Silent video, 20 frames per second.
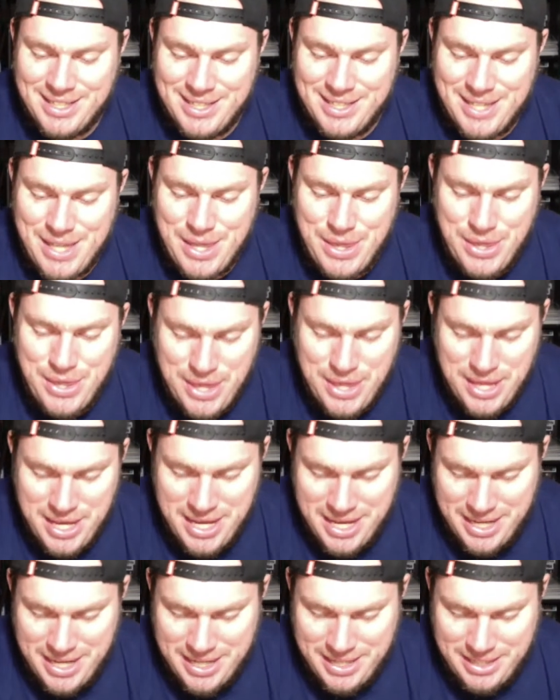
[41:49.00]

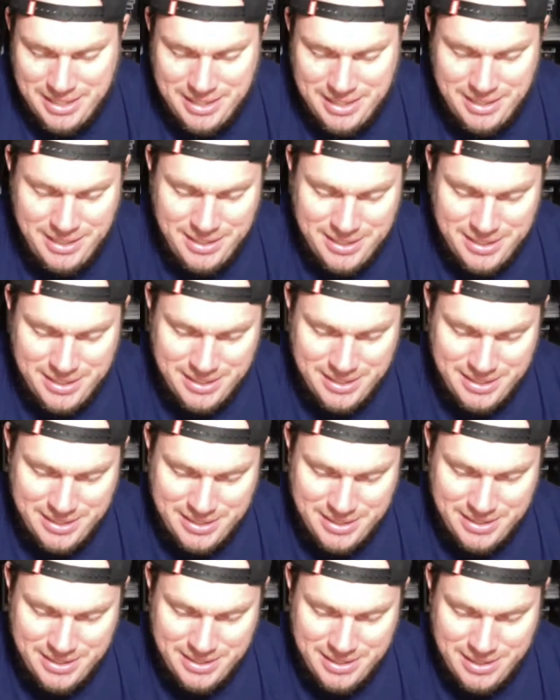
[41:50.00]
then
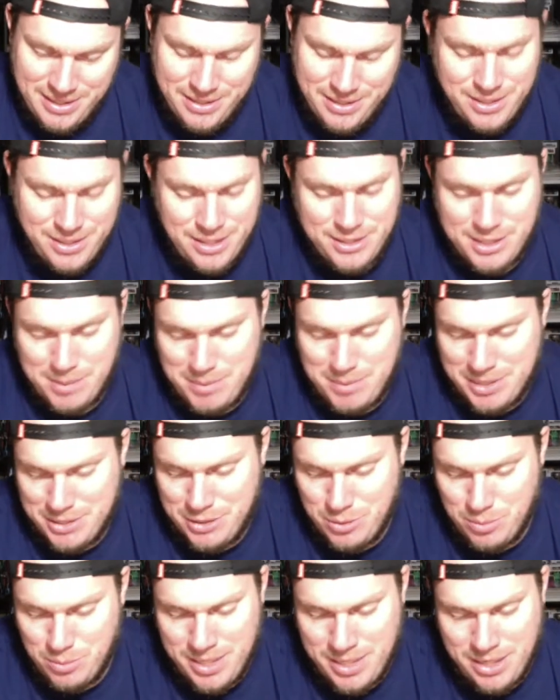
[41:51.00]
there's also going to be a
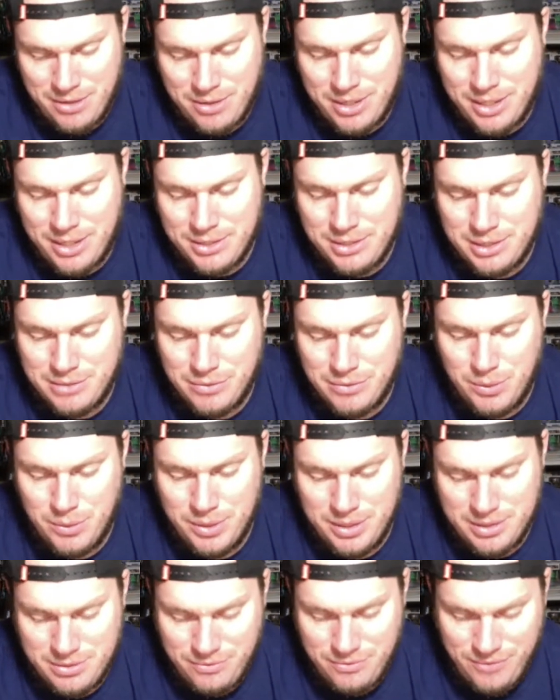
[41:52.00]
Superman crossover
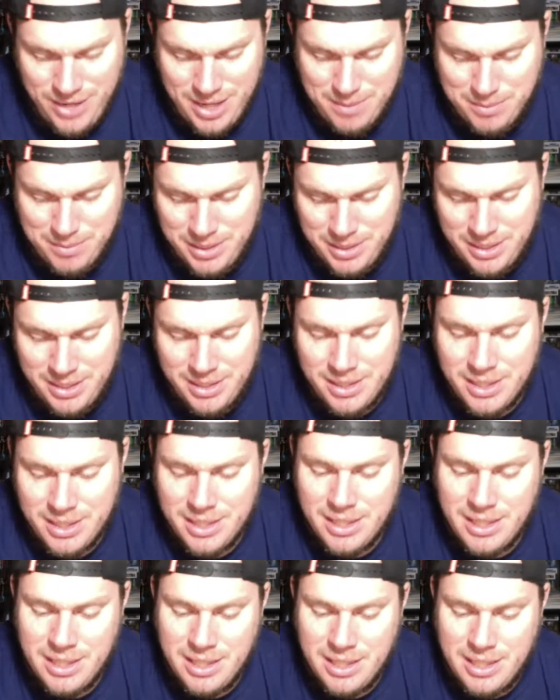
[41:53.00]
with his family.
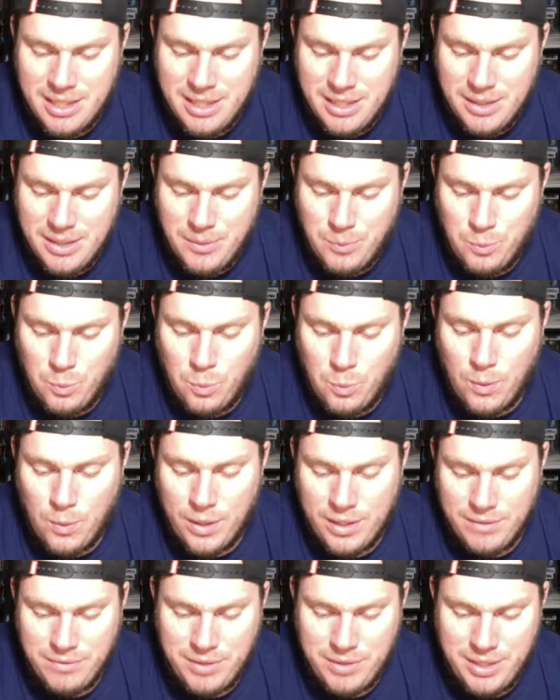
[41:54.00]

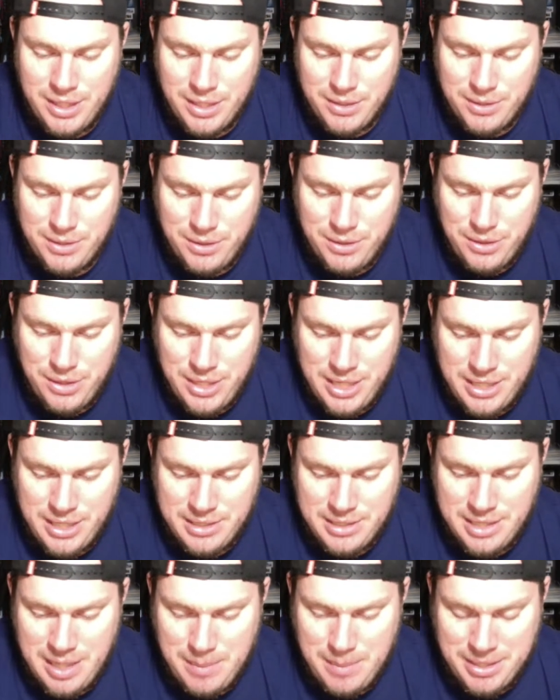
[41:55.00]
One of the other
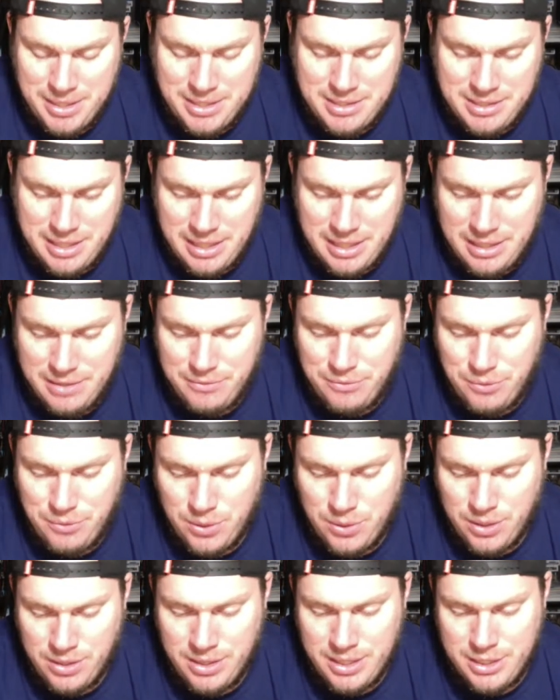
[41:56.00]
things that I'm excited
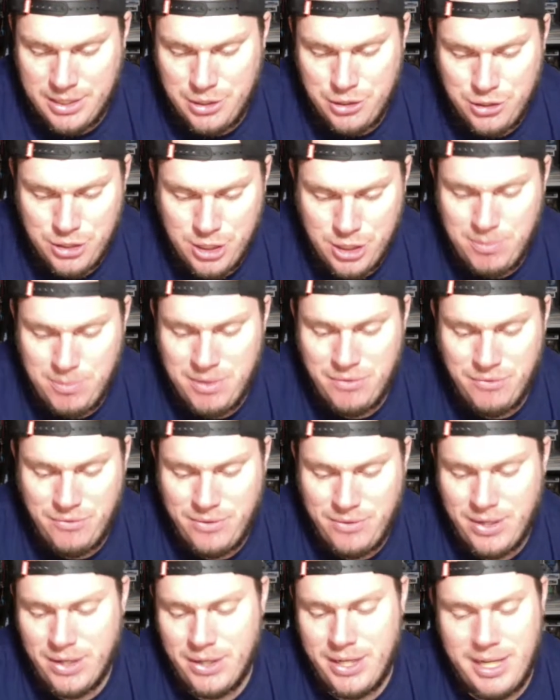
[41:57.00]
for that should be
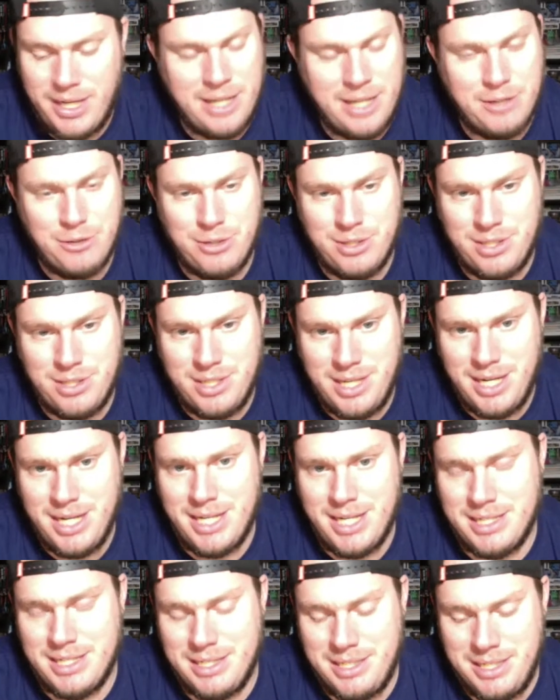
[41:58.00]
very interesting
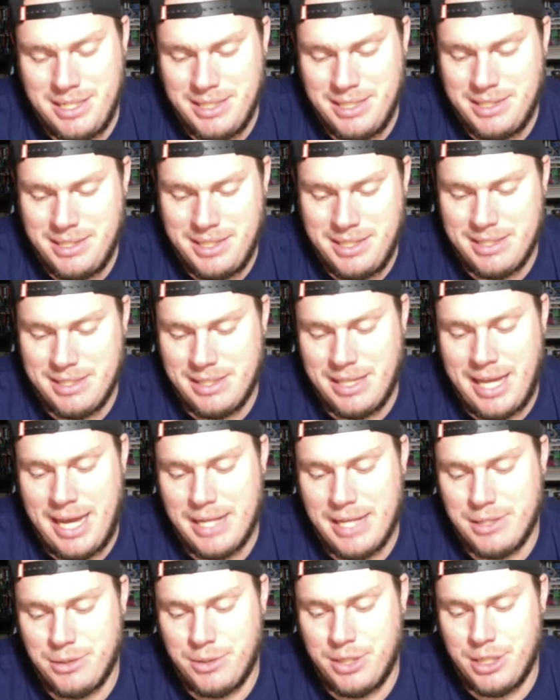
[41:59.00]
is DC's
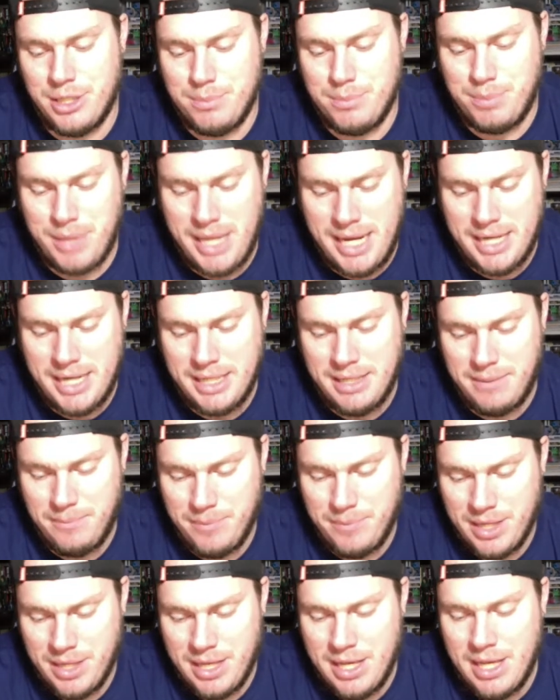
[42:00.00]
Lazarus Planet,
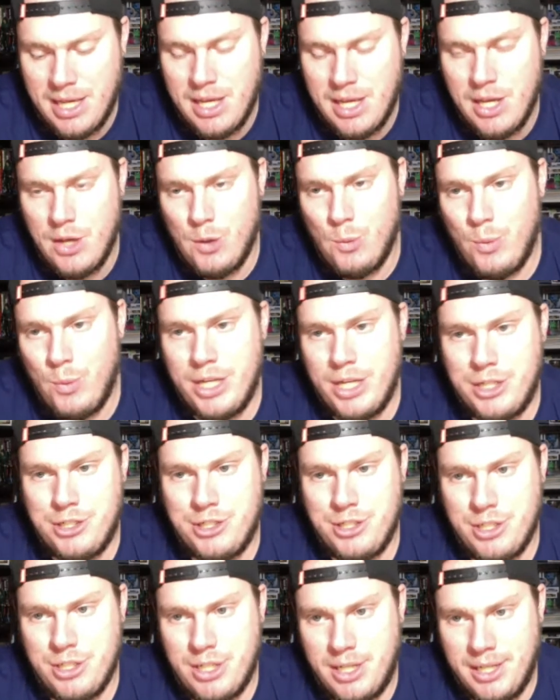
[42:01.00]

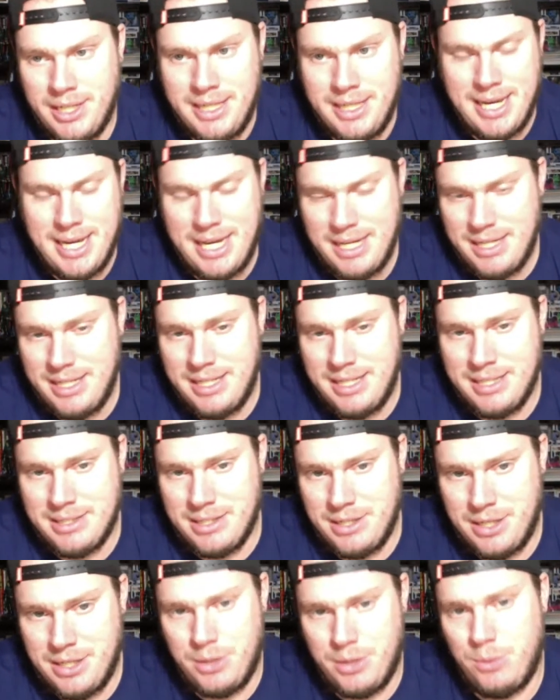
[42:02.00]
which again is
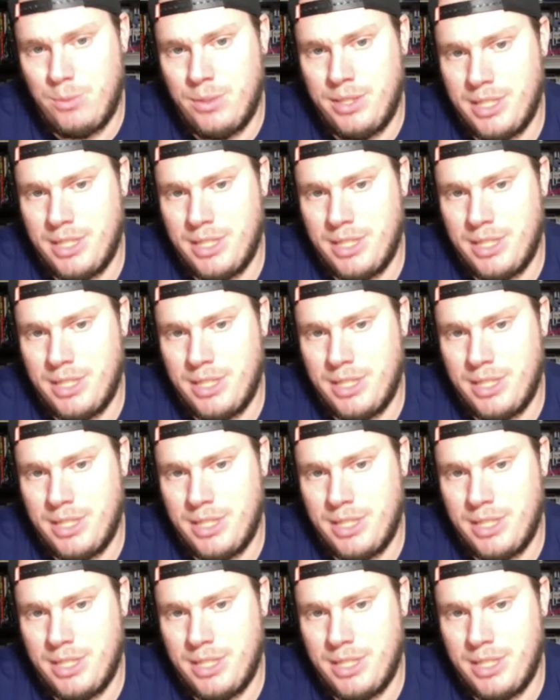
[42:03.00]
another one